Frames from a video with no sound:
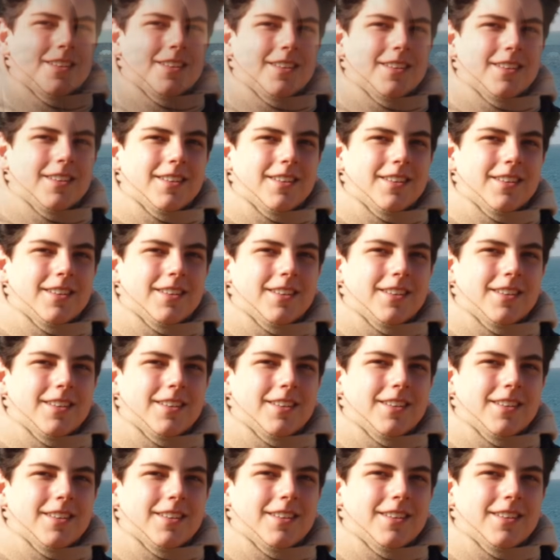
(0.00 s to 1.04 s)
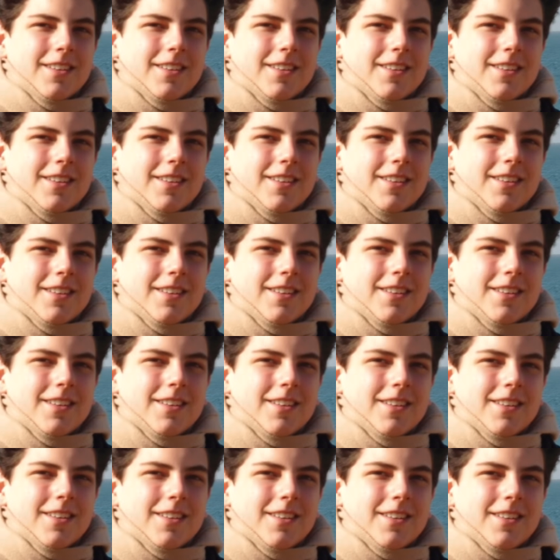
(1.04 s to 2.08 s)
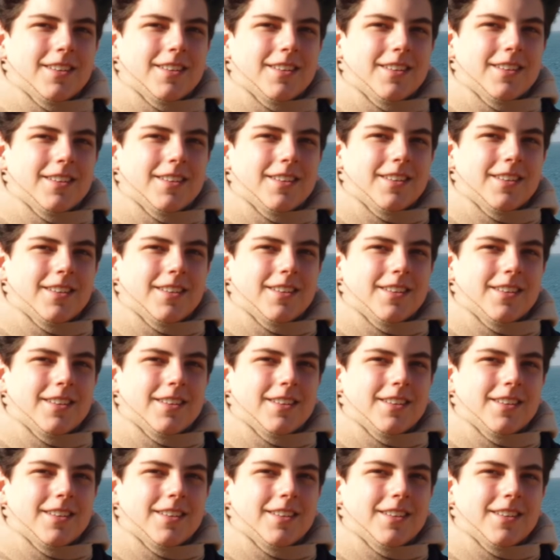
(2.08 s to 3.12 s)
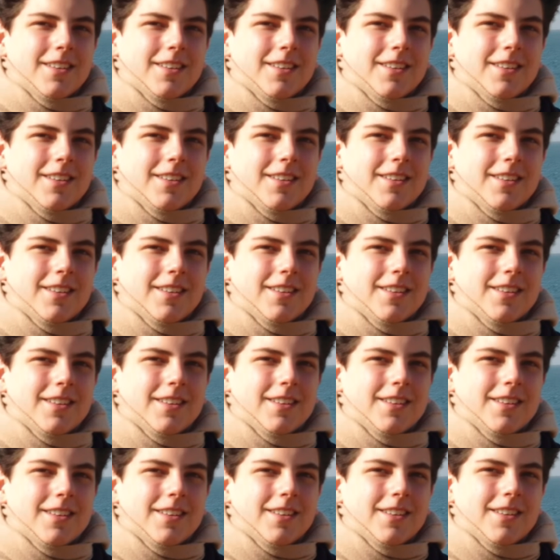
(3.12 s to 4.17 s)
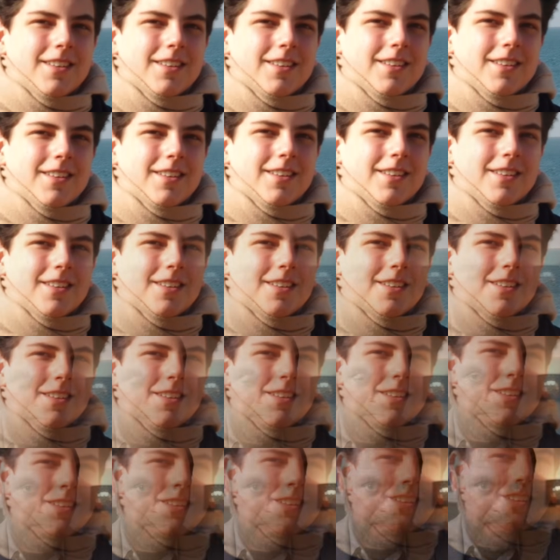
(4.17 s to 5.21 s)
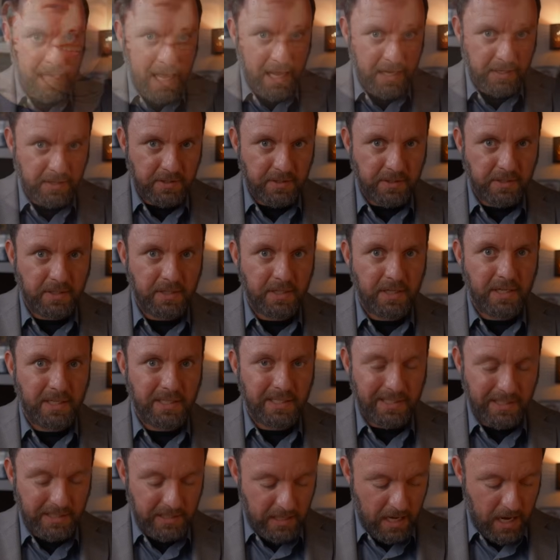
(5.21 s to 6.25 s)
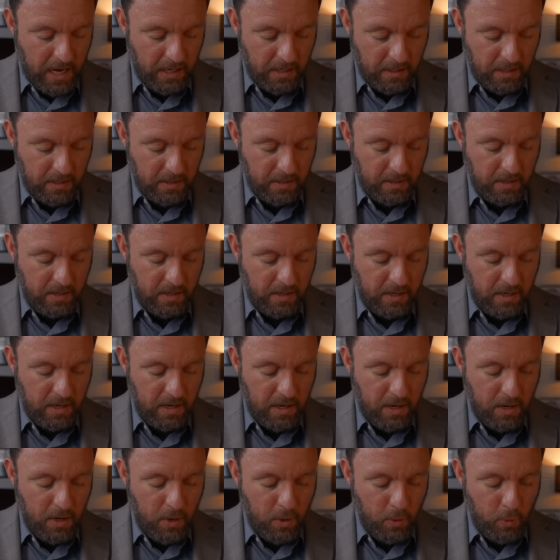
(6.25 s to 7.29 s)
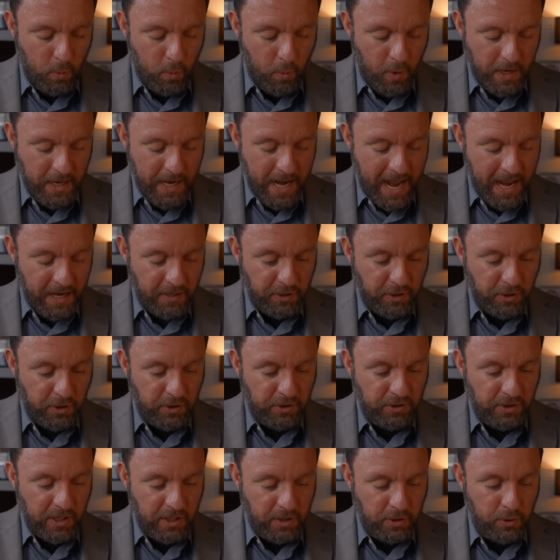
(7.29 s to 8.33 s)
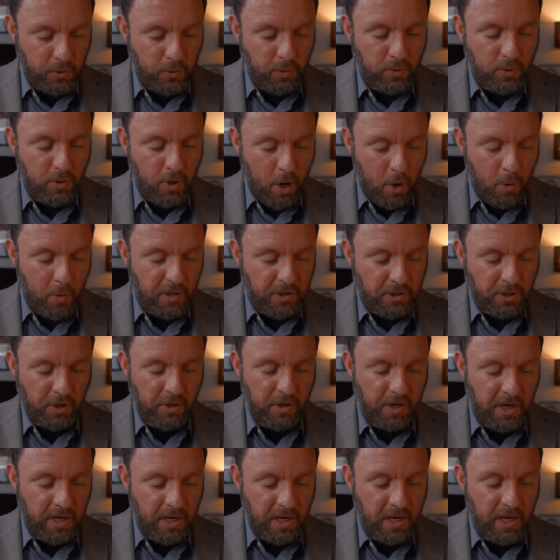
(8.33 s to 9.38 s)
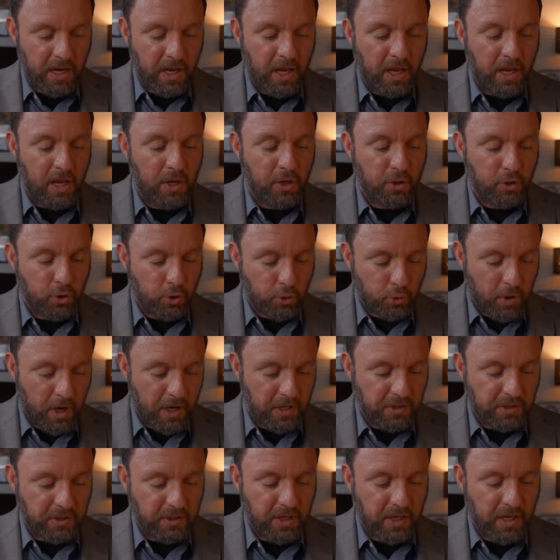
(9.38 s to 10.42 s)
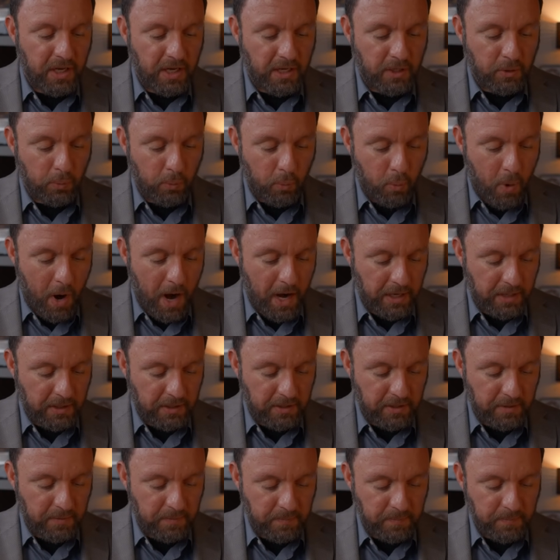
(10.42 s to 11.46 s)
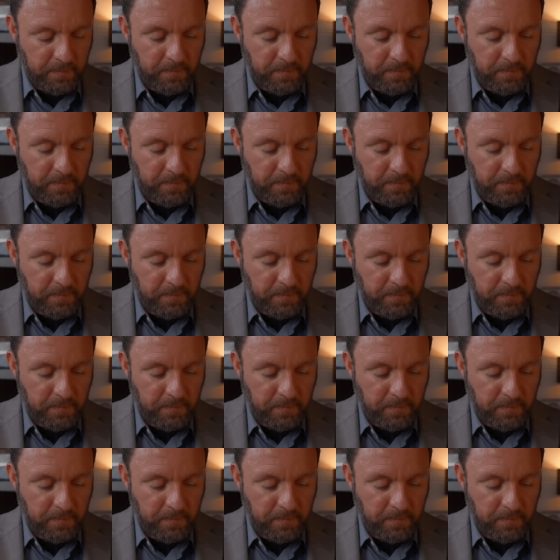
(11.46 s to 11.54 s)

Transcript: here. Purgatory is cleaning our robes down to the last stain. One enters into co-eternity dressed in white.